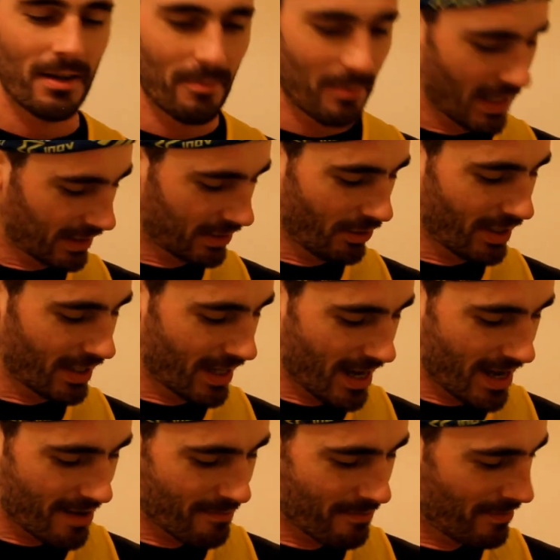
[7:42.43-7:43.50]
Back to it.
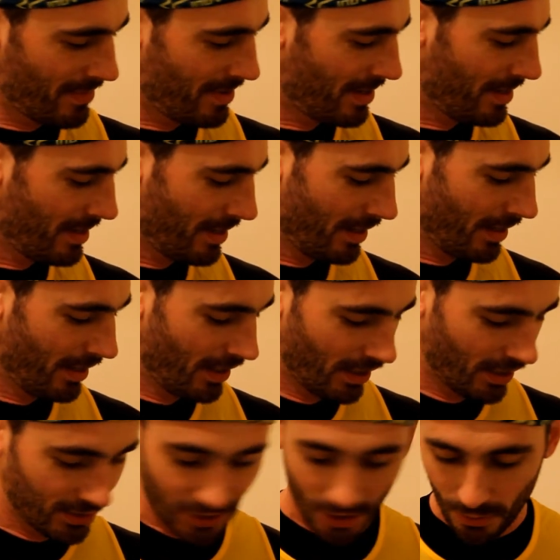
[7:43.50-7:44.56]

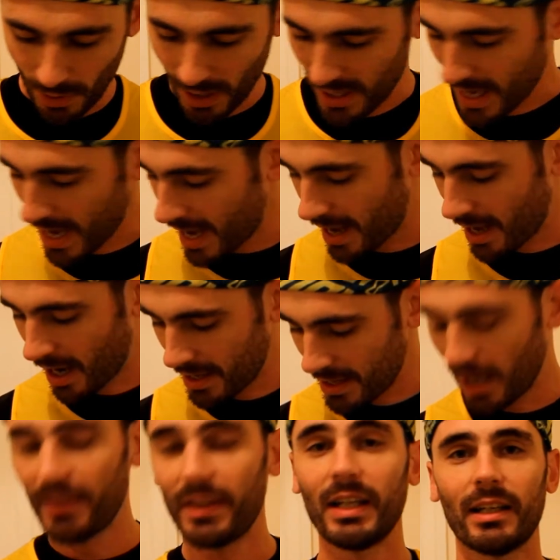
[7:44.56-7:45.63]
So yeah,
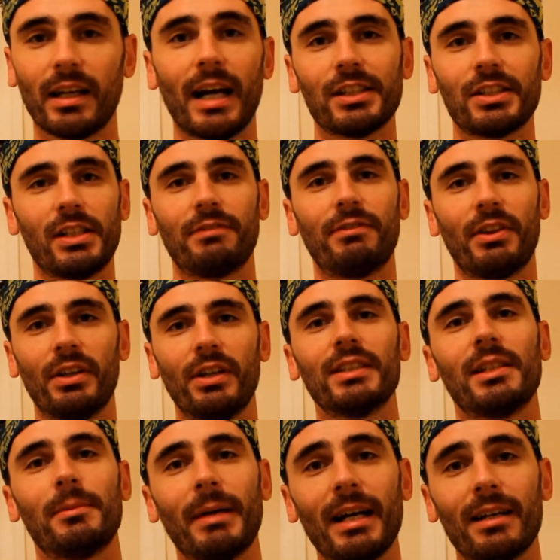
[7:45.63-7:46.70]
I think actually for
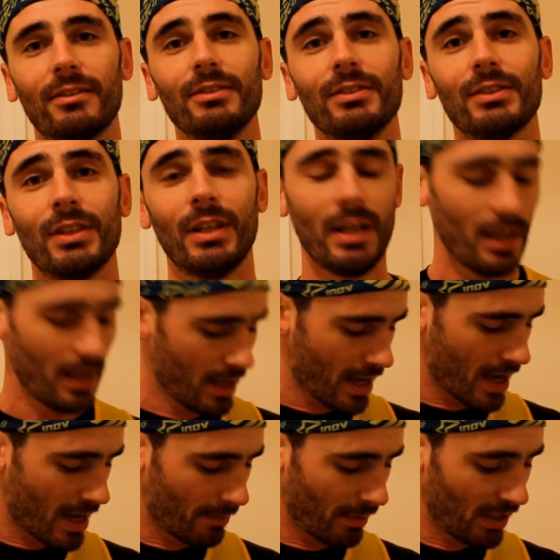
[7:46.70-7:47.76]
£30,
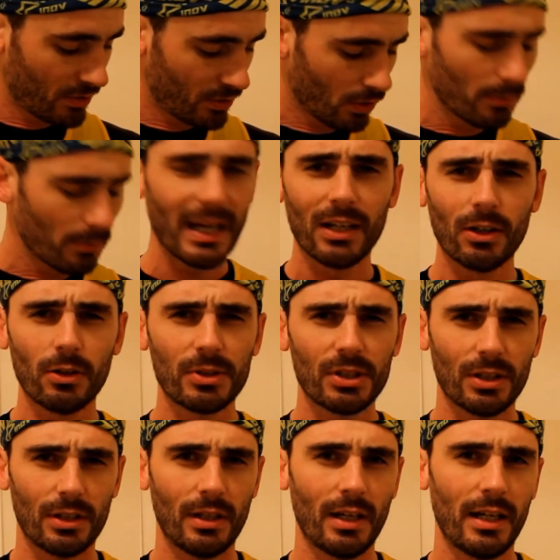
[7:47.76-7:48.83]
it's not a bad
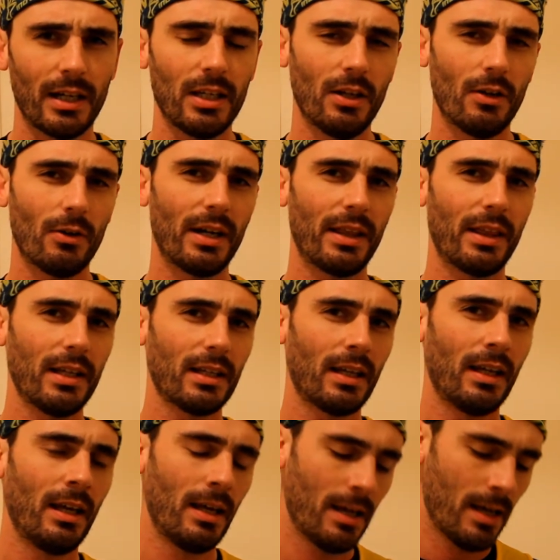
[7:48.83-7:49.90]
option. You know, I think
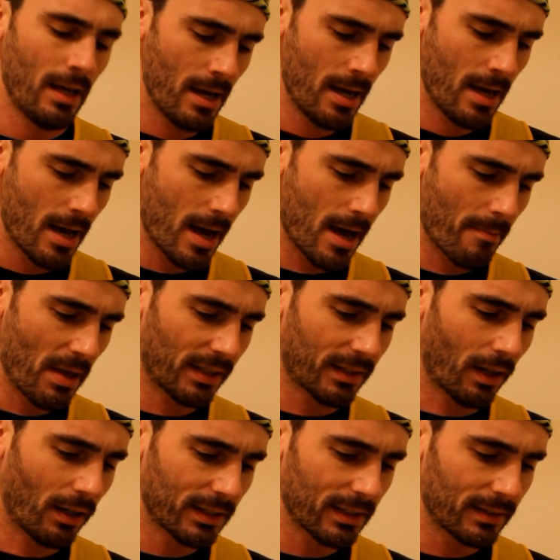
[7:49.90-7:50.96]
it's
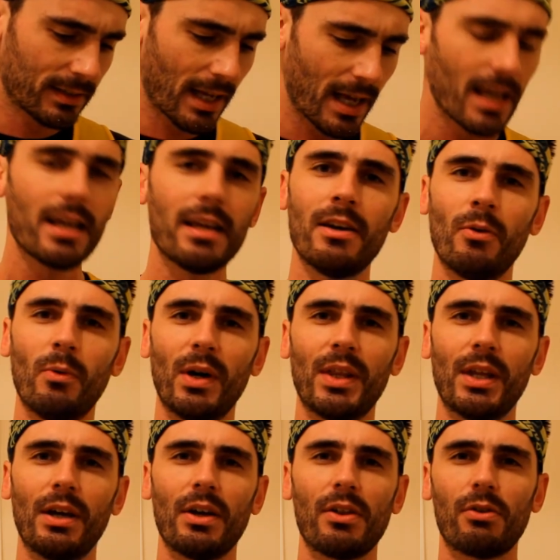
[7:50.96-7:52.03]
hard to say
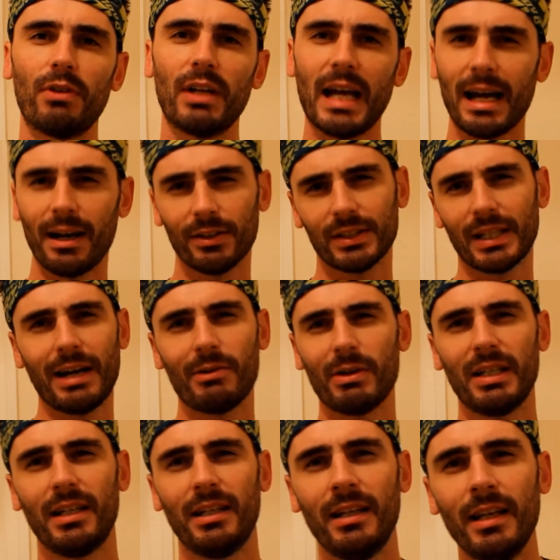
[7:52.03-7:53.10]
whether 3 hours out
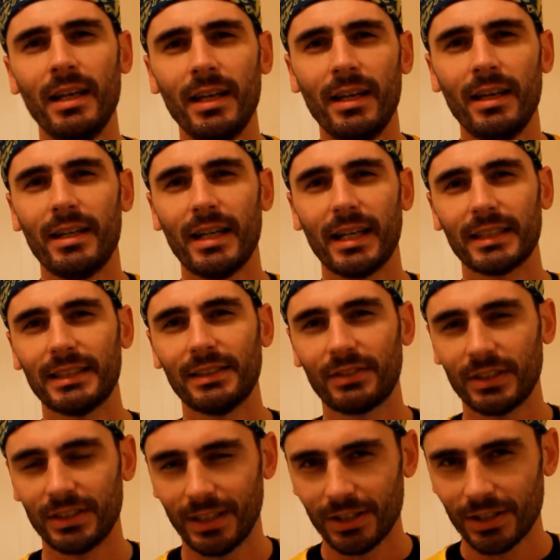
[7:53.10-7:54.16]
in negative
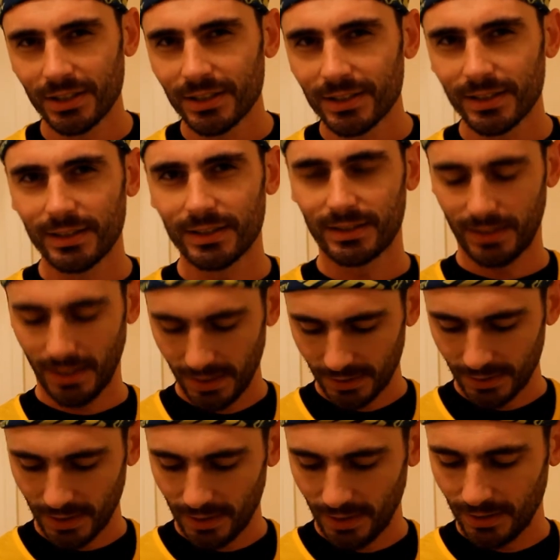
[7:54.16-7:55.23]
conditions
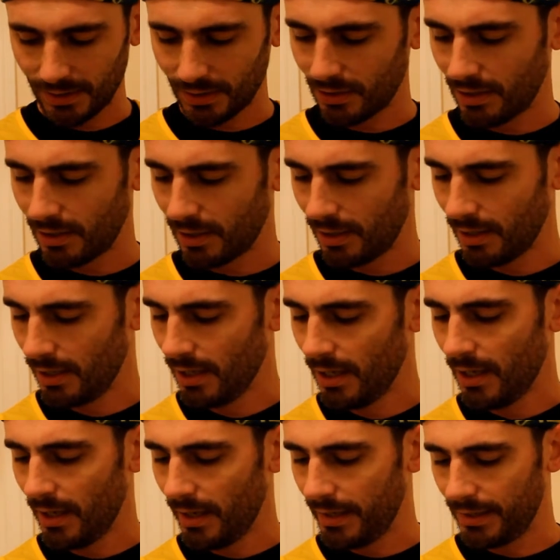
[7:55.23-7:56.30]
is
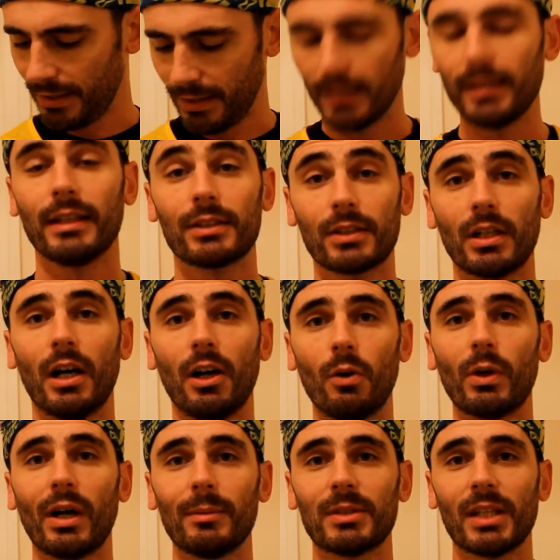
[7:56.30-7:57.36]
gonna hold
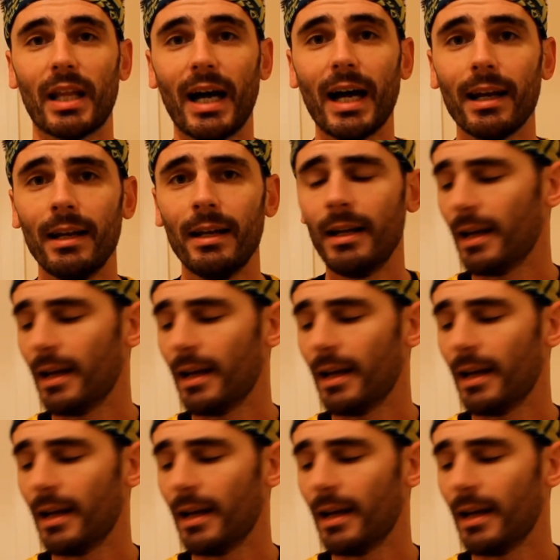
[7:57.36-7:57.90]
up to that.